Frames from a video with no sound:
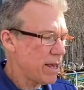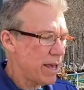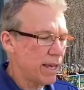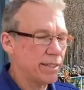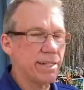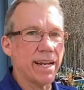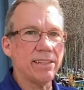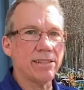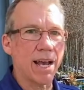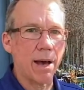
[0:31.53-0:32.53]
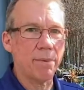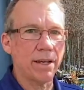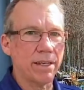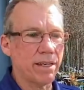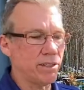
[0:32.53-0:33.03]
And today's topic
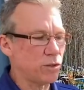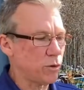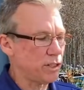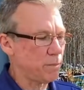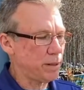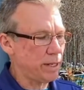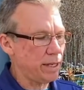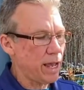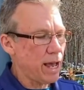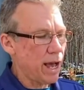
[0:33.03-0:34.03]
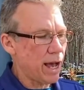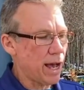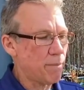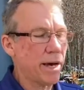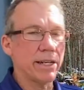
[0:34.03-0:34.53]
is going to be
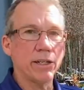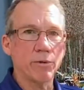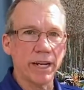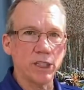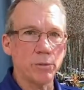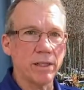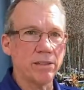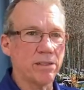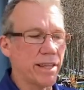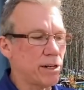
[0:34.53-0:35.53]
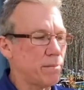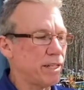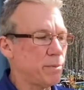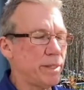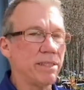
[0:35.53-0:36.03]
potted arrangements that are meant
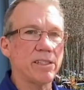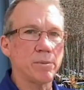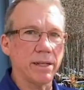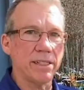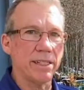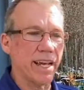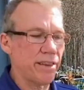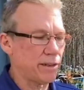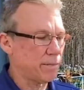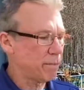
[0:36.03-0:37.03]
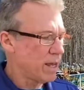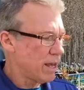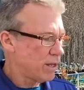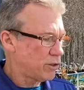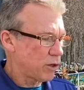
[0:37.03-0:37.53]
to be displayed together.
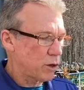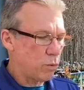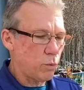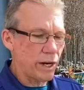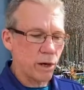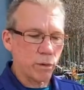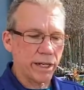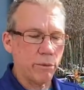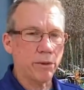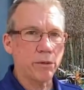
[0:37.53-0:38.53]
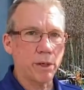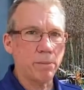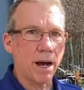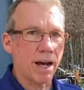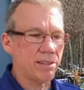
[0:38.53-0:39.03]
So we are working with 3
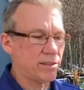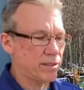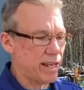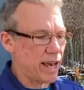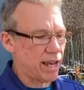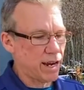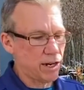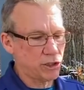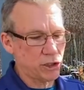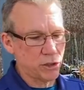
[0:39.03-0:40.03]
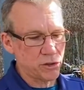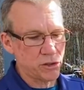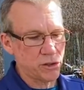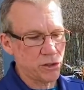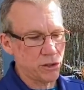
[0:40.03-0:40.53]
pots that are chosen
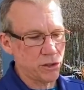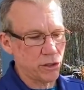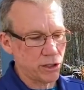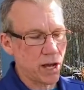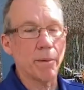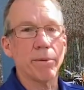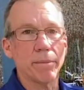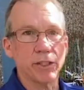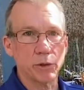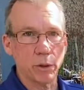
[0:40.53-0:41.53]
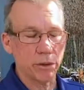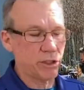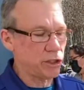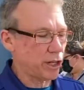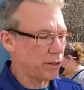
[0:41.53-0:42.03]
to look complementary with
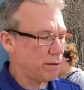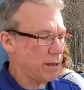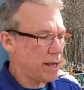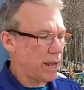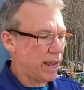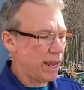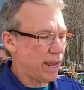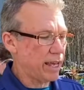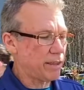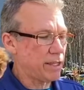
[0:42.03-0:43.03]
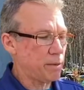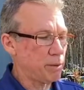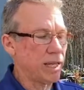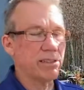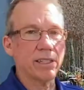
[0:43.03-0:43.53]
each other. And the
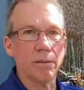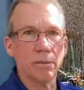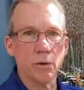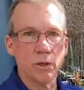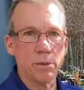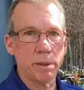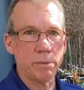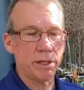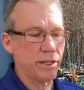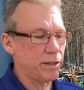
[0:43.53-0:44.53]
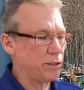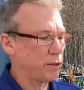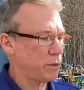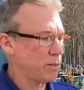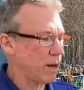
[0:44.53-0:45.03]
plants that I'm going to be putting in these
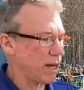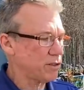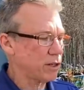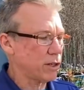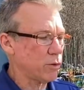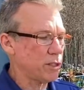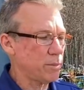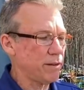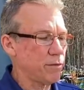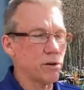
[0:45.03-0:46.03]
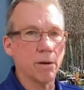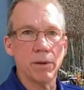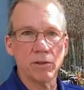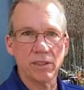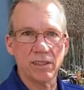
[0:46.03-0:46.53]
3 pots are going to be for a
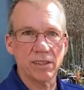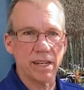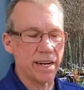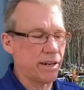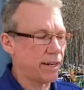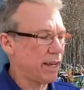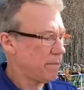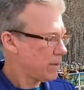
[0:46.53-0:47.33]
mostly sun area.